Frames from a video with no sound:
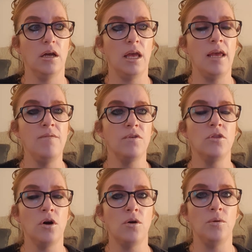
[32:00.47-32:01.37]
even
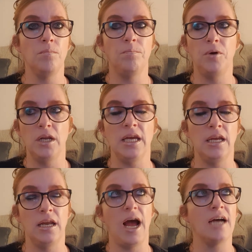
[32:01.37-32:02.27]
though
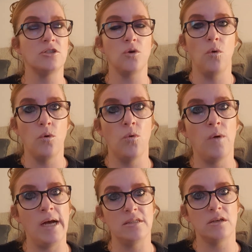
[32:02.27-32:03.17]
bullying has
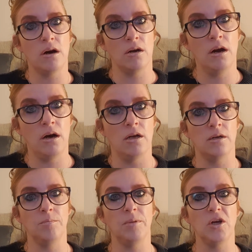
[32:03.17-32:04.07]
always gone
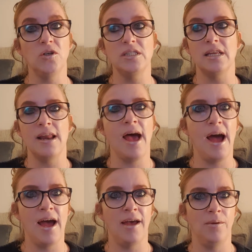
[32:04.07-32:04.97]
on, because
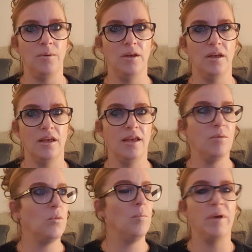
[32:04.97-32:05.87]
now
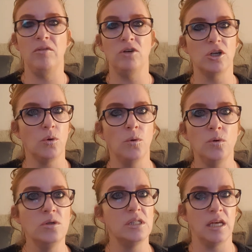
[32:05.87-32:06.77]
it will be
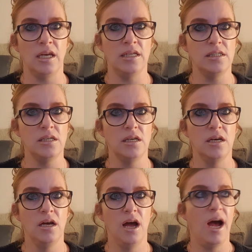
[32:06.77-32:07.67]
recorded
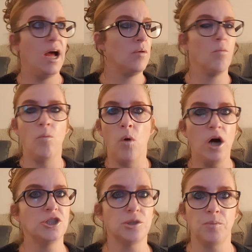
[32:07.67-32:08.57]
and
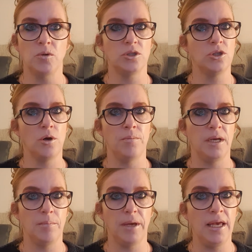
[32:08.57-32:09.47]
watched by so
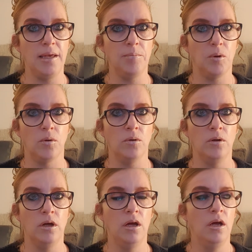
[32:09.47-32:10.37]
many people,
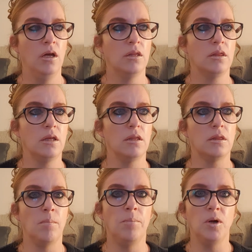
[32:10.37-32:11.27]
that
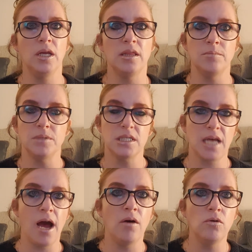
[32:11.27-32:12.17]
the bully
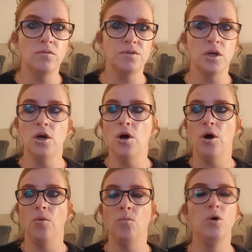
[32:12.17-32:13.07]
themselves
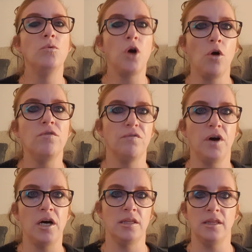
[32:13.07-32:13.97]
will go
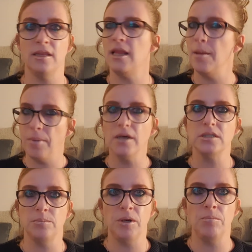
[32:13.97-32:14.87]
further than they
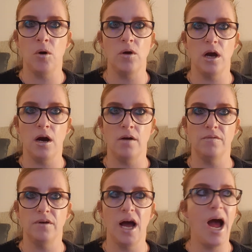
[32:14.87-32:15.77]
possibly might have
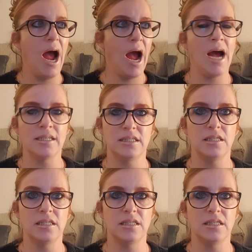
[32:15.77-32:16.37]
had